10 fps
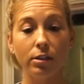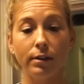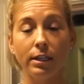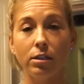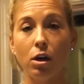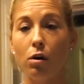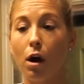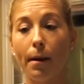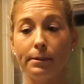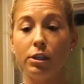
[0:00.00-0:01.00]
As you guys know,
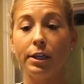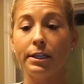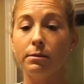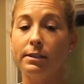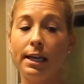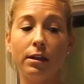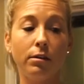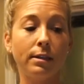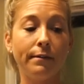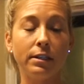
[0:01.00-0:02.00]
our Opti greens, we take
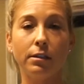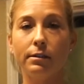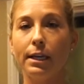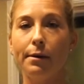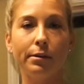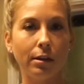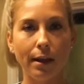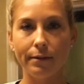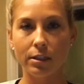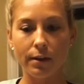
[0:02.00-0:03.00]
those every single day with our
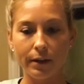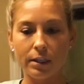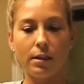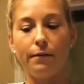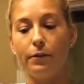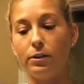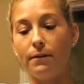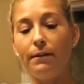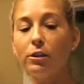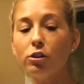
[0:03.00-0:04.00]
11 servings of fruits
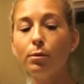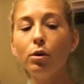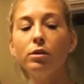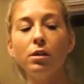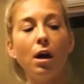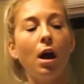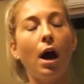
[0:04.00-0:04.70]
and vegetables.